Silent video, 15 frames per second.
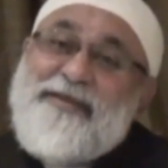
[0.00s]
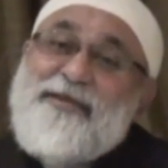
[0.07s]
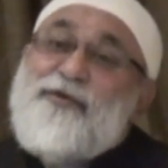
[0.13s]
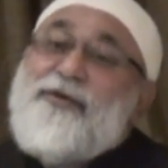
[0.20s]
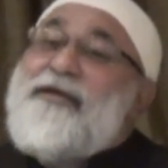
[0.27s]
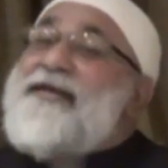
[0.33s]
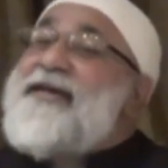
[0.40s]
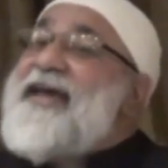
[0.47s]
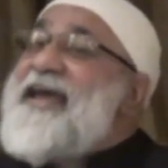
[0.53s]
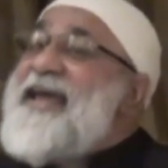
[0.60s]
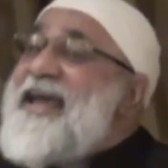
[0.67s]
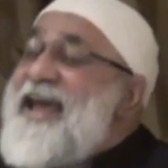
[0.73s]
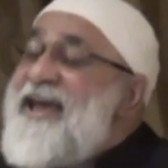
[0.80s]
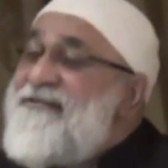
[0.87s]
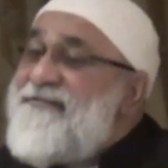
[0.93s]
You need a
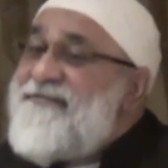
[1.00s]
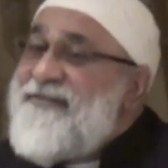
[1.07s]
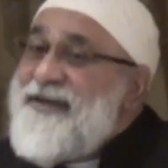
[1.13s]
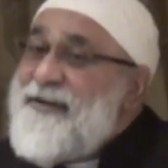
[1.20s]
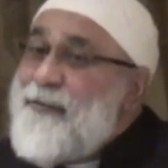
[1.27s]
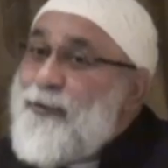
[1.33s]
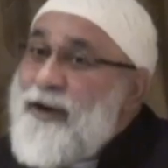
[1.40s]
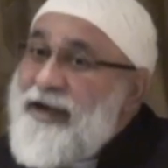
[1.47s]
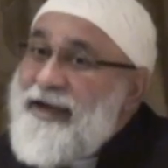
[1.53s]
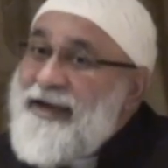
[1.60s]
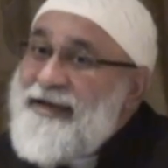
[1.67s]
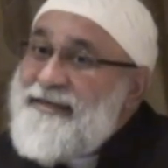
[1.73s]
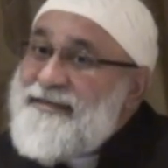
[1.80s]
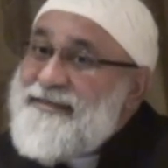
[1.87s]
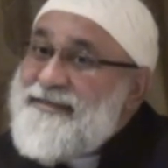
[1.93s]

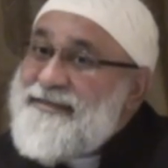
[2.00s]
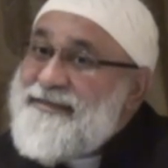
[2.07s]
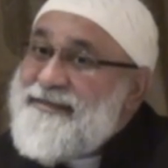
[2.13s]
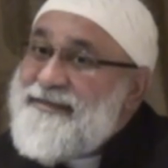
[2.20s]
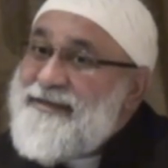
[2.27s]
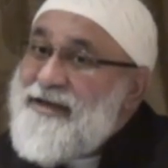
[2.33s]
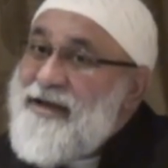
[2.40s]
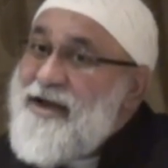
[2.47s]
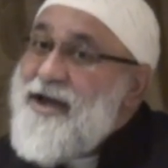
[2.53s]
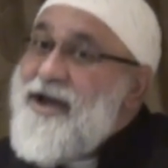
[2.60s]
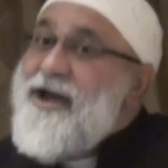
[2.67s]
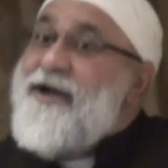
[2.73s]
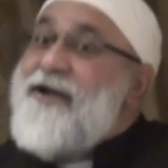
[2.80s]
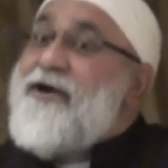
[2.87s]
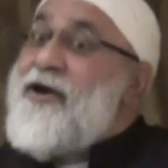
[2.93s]
heavyweight
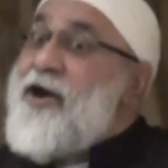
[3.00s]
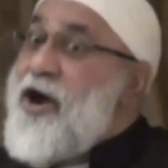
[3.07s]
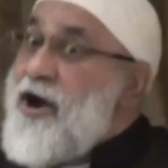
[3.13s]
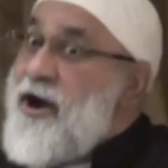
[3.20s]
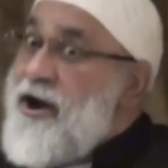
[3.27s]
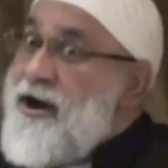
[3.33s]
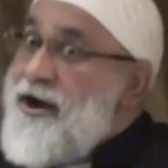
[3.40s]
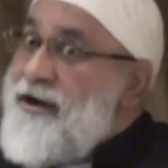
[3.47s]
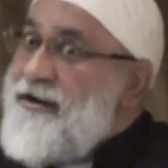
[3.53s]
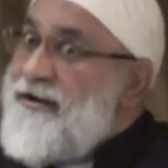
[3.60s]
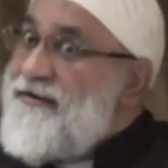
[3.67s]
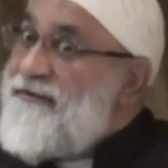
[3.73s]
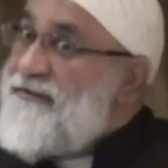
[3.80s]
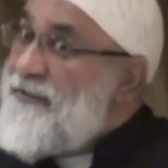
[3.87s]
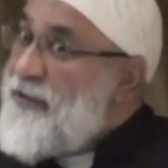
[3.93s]

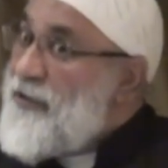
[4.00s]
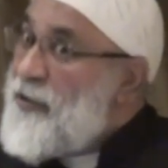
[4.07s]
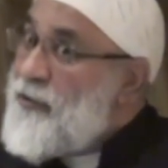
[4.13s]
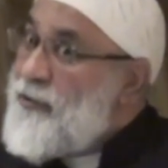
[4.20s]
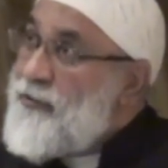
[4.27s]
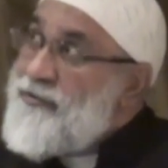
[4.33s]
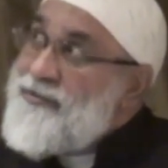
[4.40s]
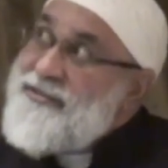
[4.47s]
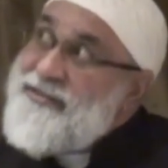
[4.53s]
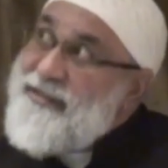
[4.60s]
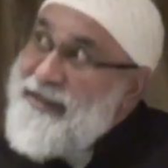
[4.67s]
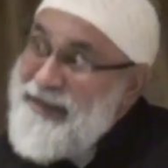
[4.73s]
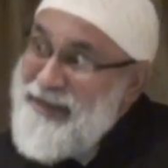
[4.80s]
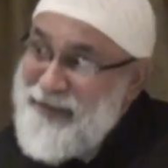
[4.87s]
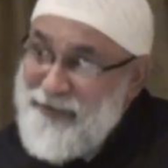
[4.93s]
guard for you
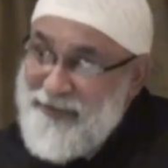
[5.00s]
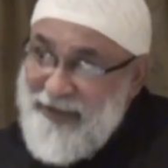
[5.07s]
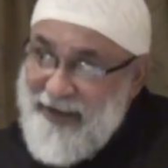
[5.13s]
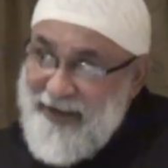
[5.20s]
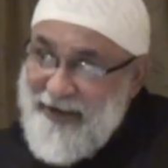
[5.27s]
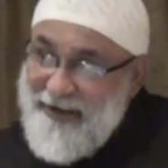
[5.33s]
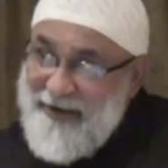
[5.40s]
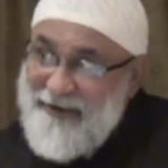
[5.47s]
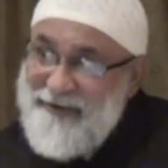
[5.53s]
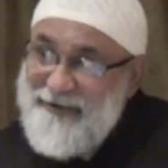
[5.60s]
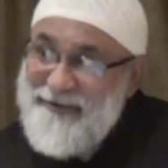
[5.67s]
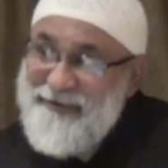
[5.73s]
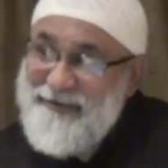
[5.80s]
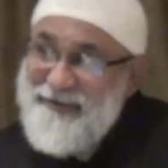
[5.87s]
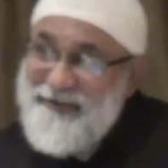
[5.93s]
sitting out
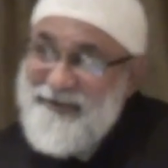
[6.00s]
there